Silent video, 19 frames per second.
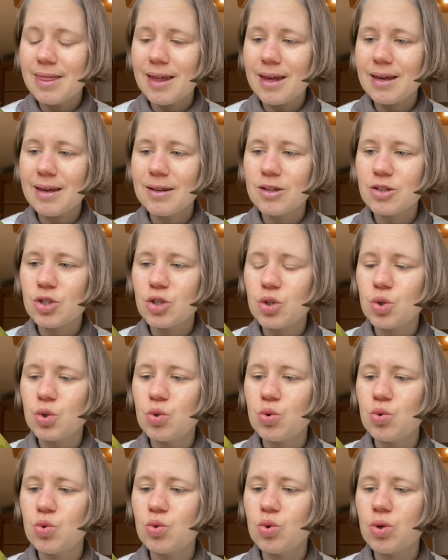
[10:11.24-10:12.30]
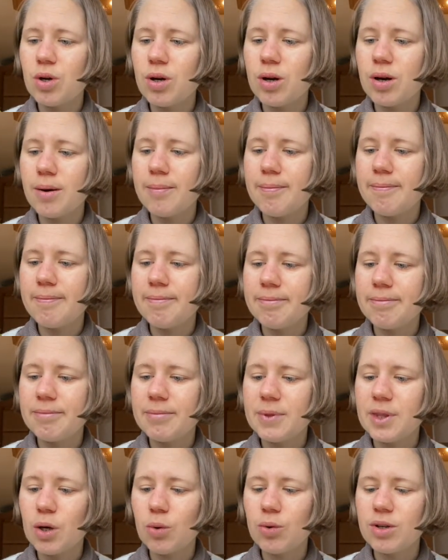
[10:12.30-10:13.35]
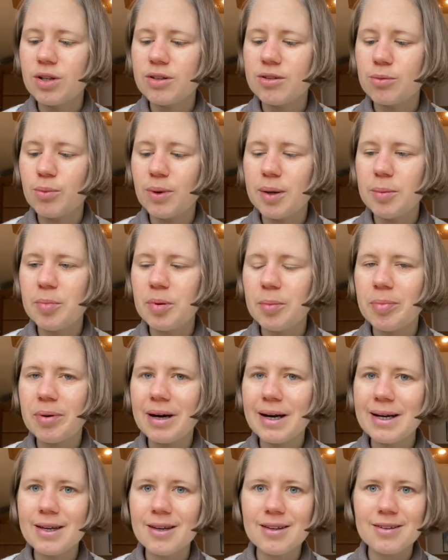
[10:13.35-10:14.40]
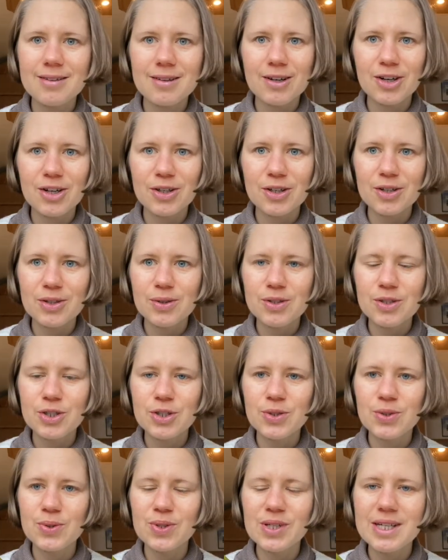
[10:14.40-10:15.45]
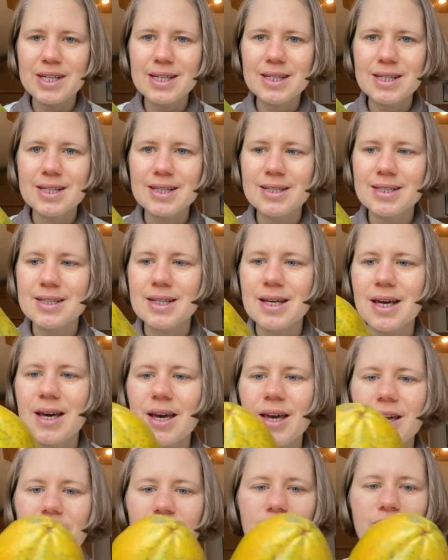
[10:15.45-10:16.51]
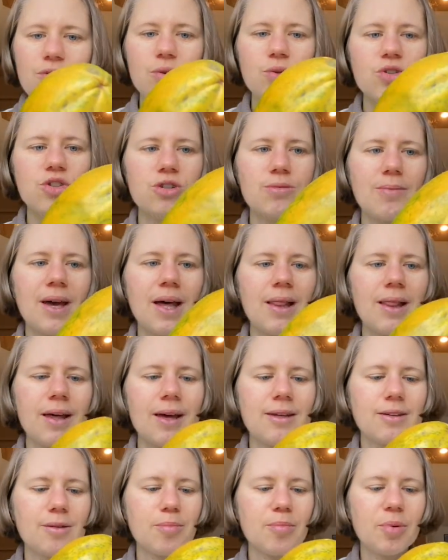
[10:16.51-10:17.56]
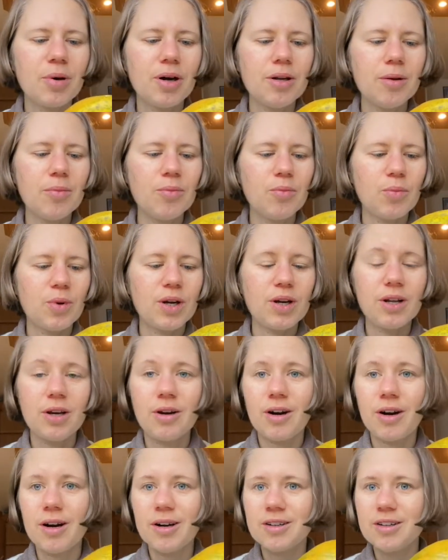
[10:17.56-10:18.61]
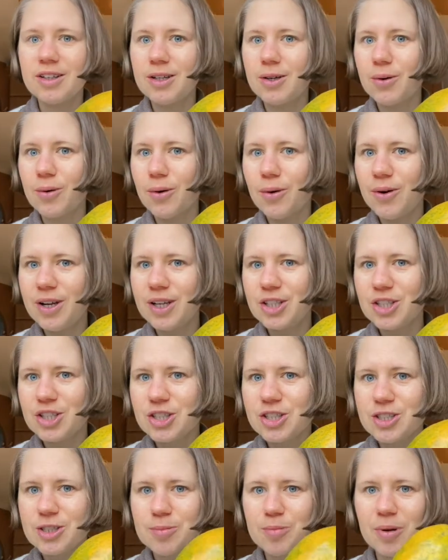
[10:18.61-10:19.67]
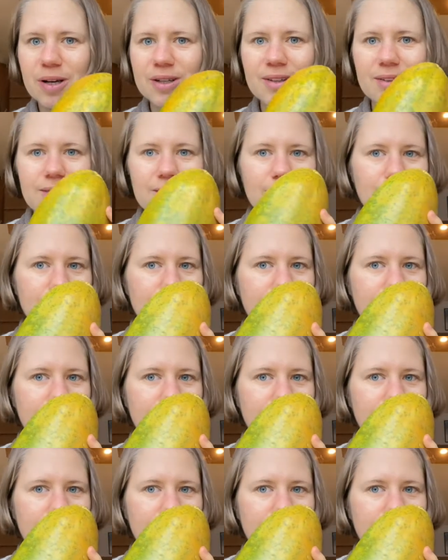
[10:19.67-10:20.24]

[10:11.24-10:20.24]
thing to notice when papayas are good to eat is if you smell at the bottom where there are the orangey spots